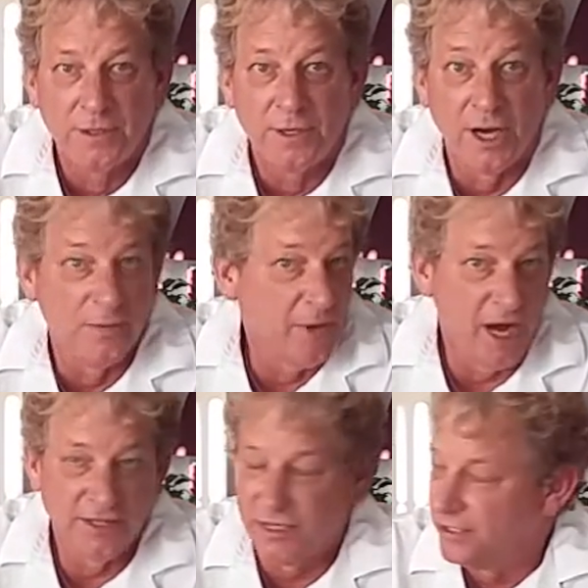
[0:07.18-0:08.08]

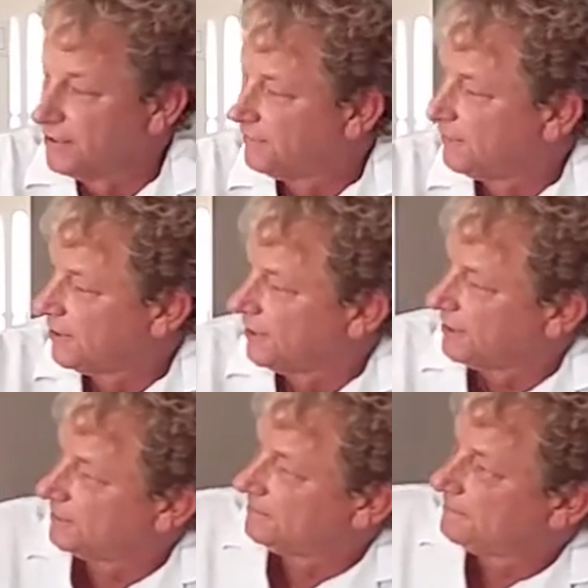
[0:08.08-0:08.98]
unboxing of
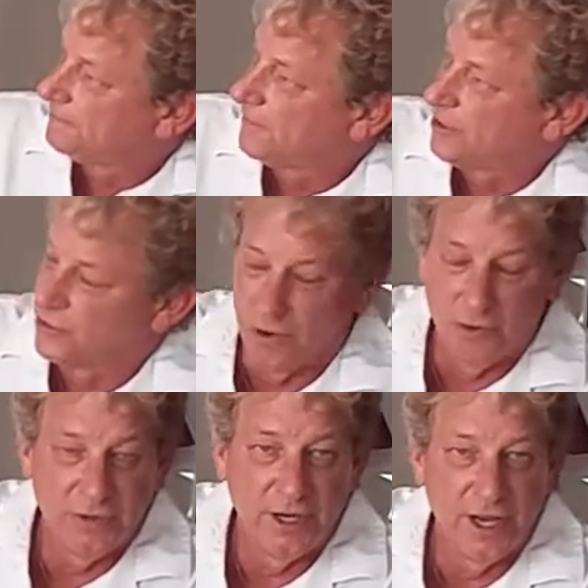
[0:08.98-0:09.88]
a
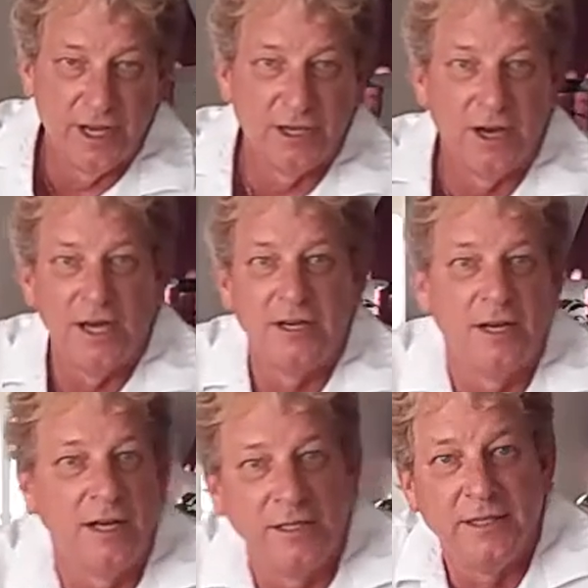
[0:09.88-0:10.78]
drone that I got
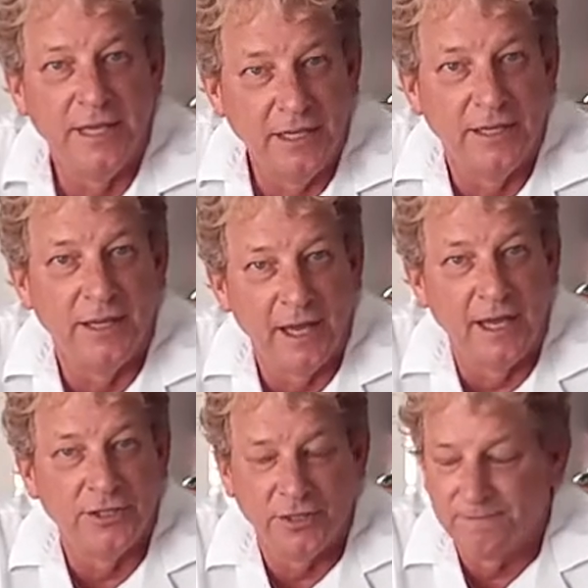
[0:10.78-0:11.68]
on Deal and
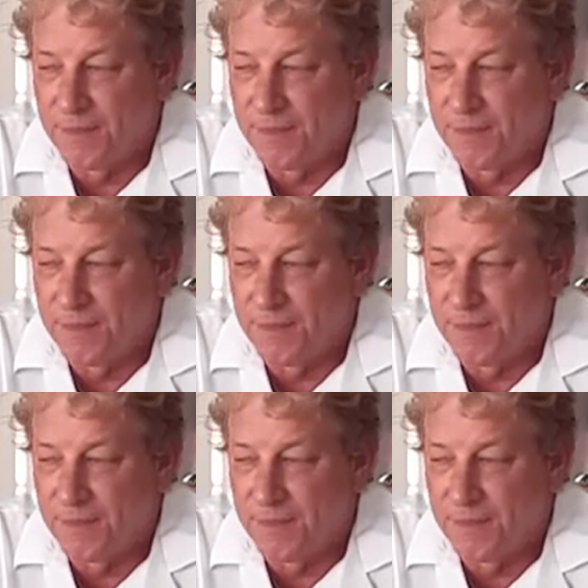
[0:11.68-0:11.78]
Dash.